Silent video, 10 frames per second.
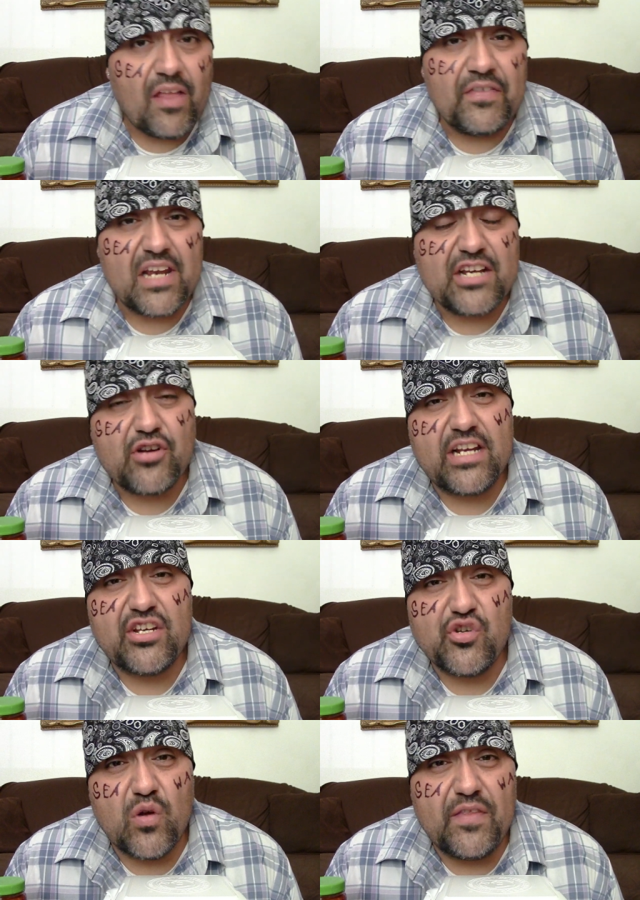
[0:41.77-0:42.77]
that I tried to
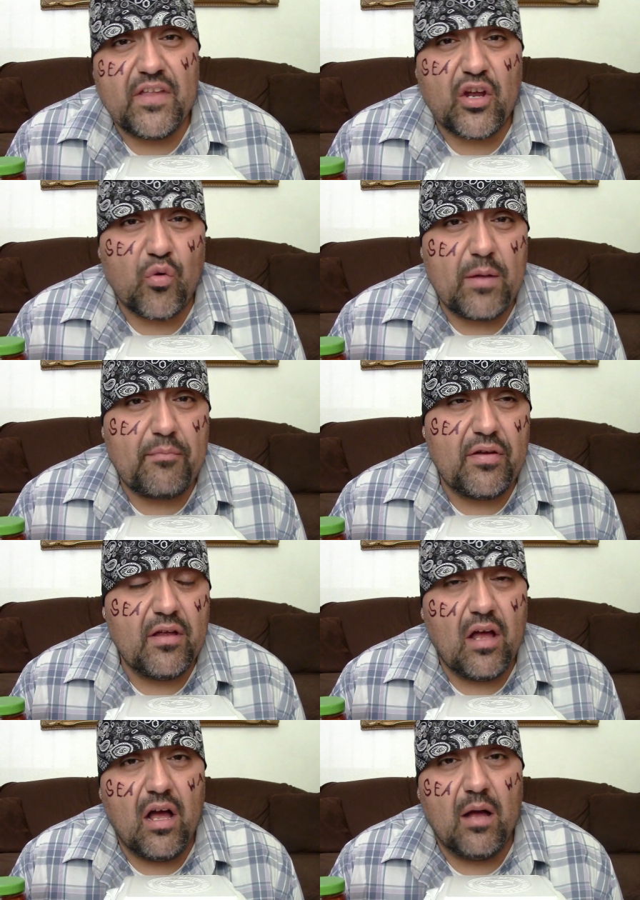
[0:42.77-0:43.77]
join the Crip,
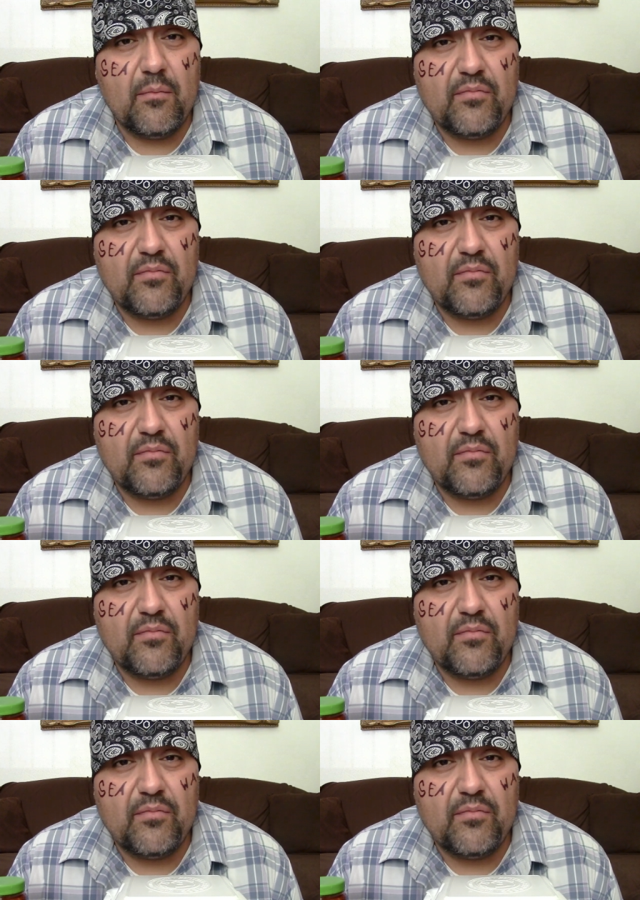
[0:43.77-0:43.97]
um,